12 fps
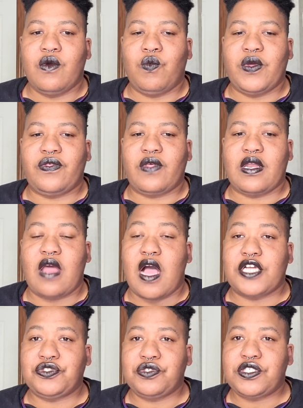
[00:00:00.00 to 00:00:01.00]
with an
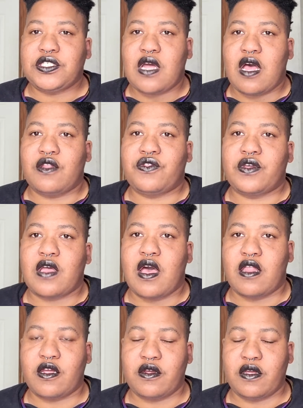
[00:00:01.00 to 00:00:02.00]
ostrich collar. The
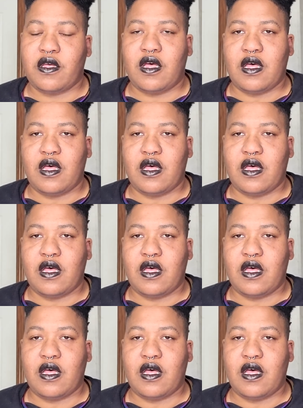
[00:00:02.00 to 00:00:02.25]
collar